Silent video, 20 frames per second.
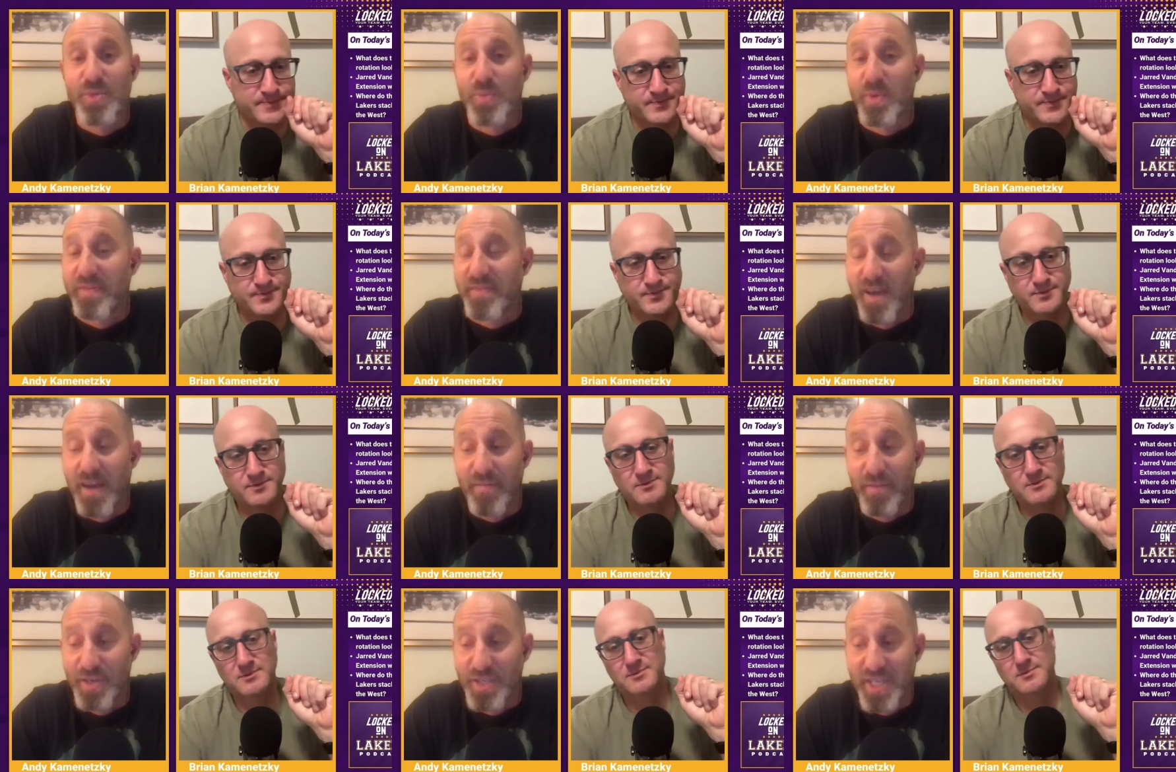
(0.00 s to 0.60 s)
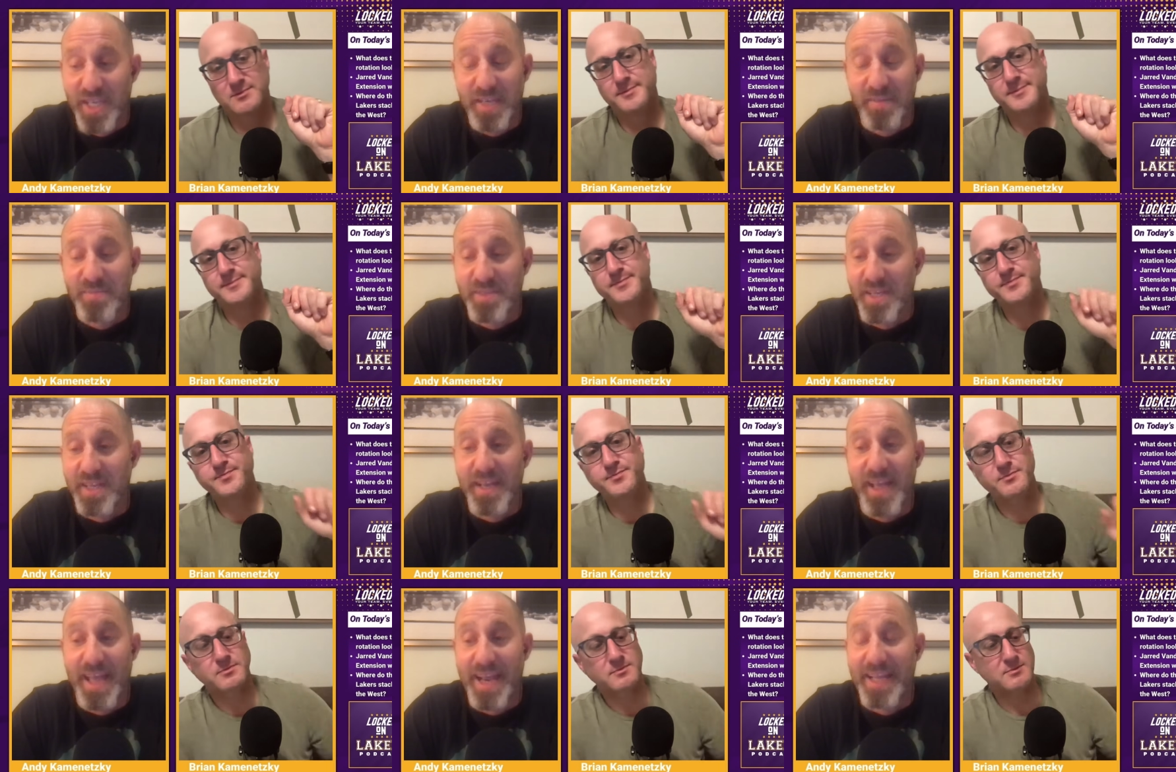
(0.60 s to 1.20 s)
Speaker 1: We've covered teams
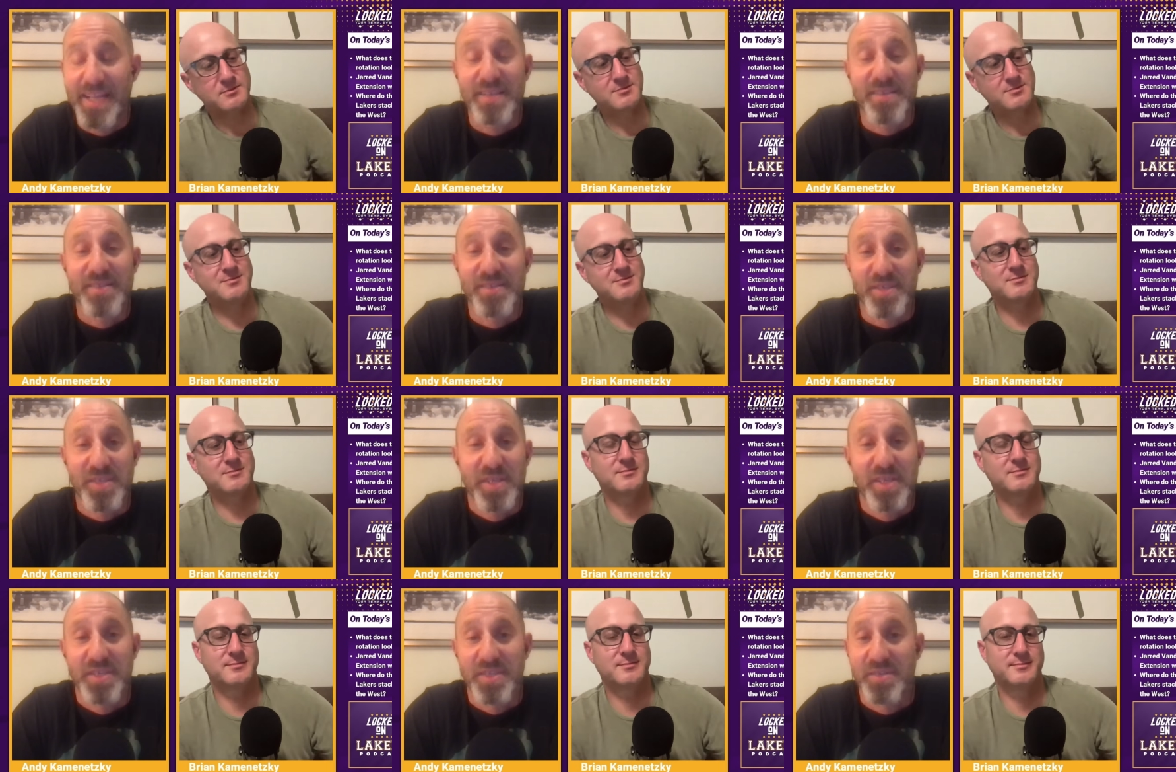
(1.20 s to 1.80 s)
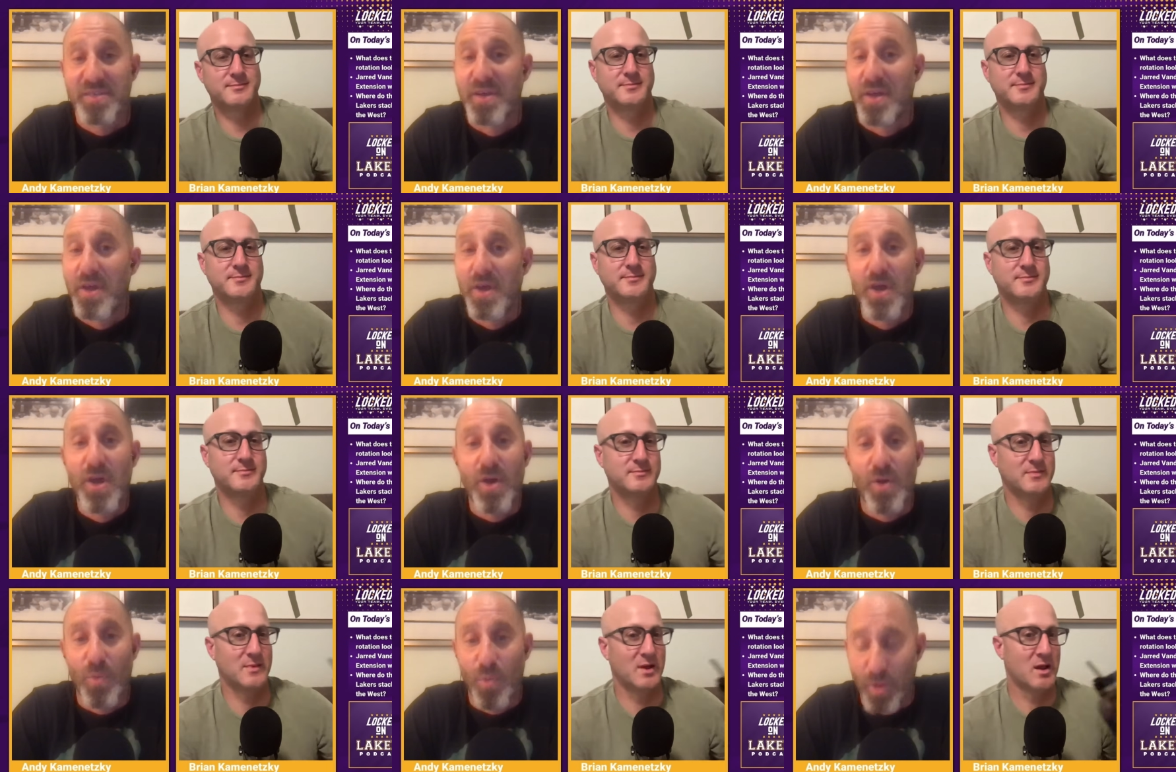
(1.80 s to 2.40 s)
that heading into the season
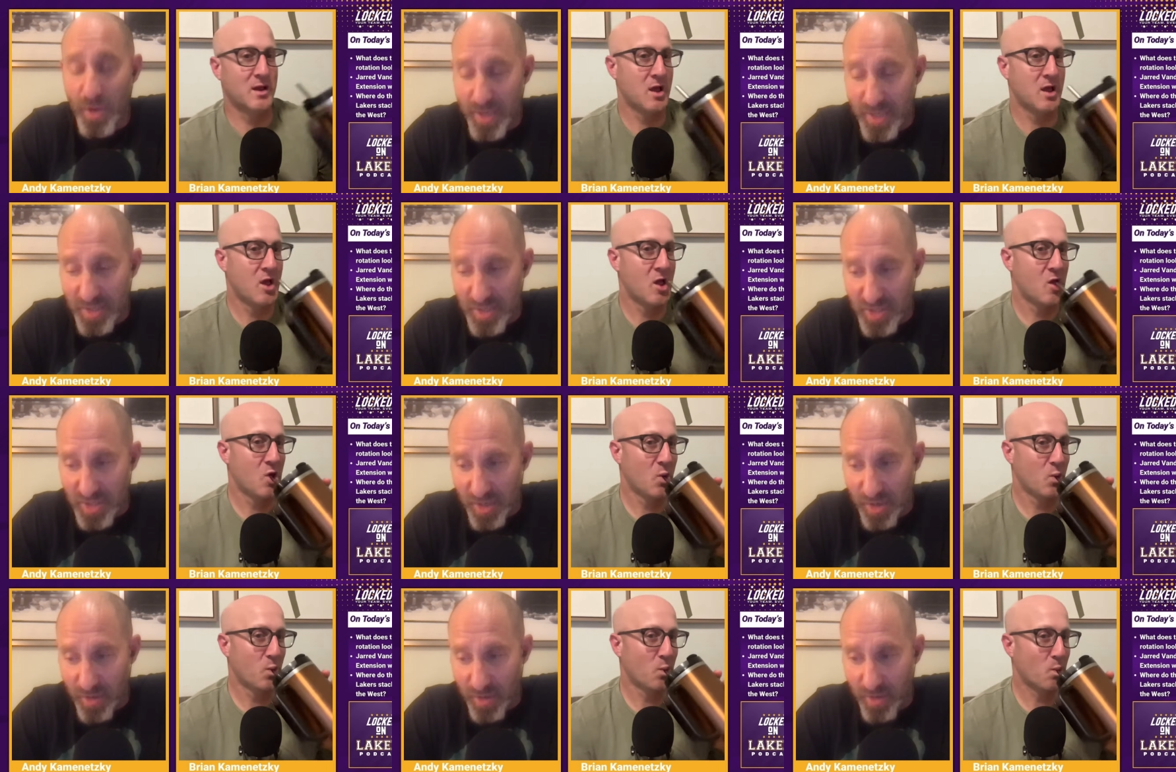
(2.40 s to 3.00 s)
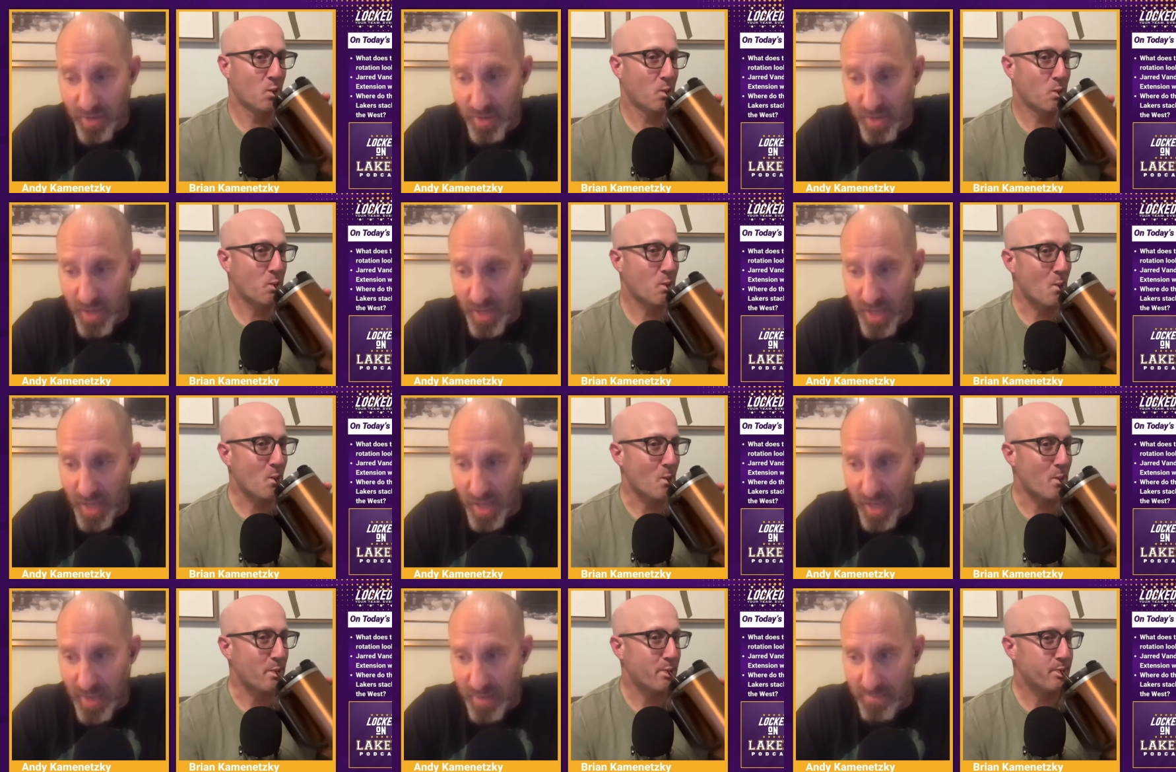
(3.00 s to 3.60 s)
were considered
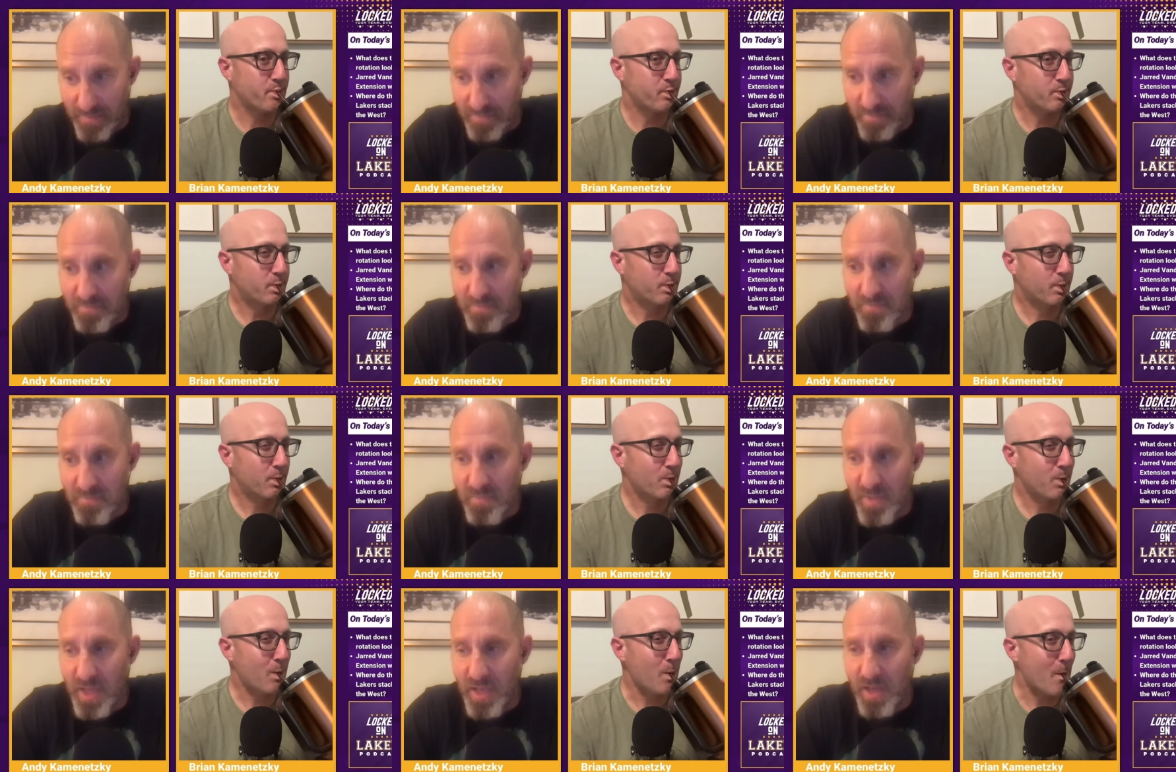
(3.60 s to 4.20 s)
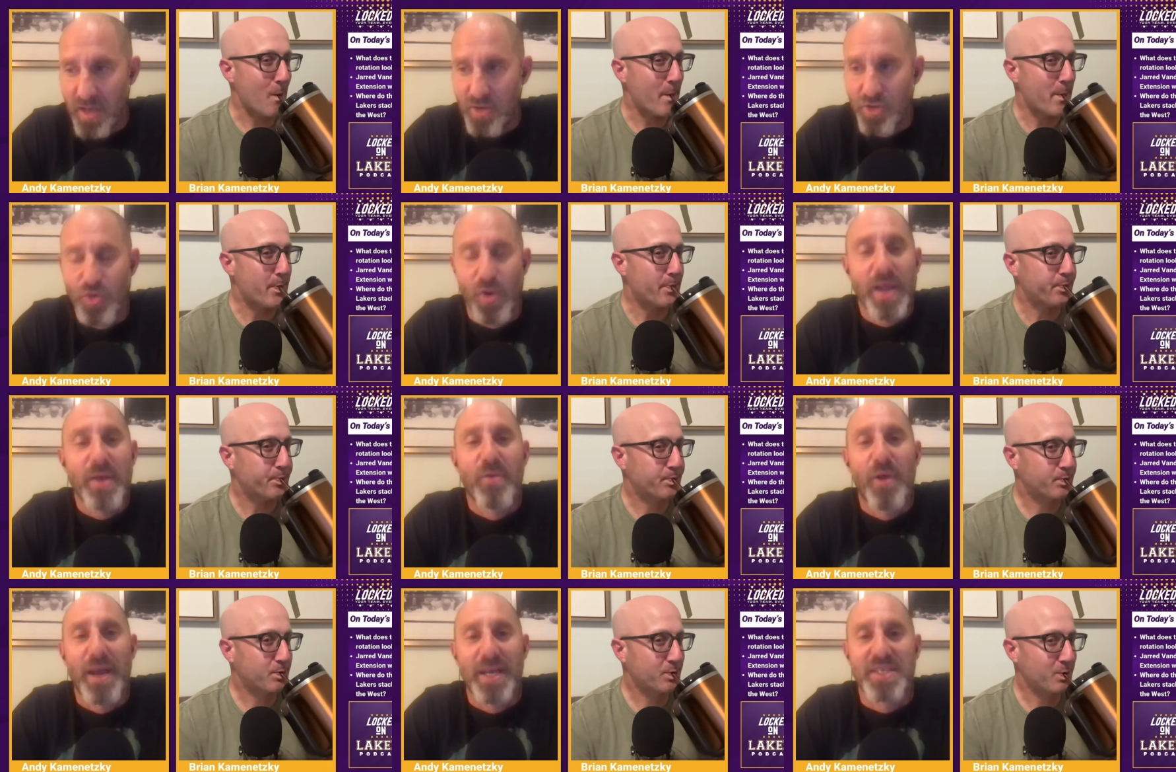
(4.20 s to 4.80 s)
uh,
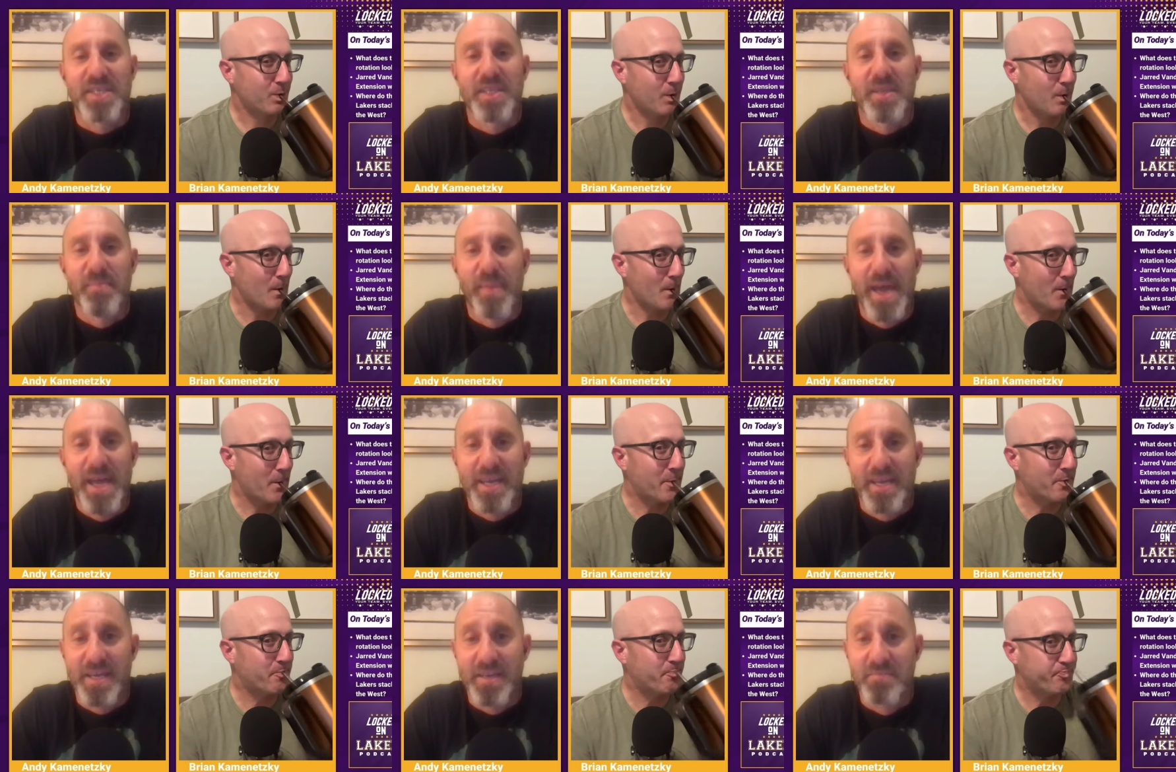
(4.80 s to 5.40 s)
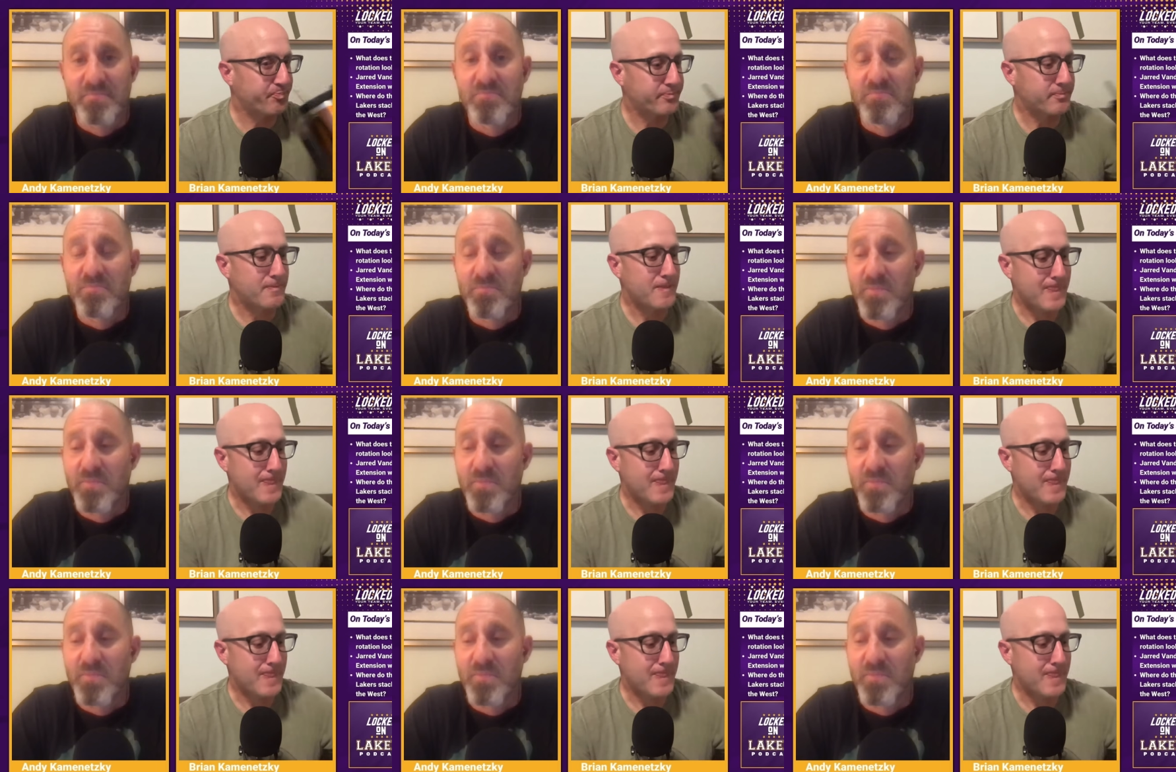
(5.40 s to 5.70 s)
train wrecks in the making.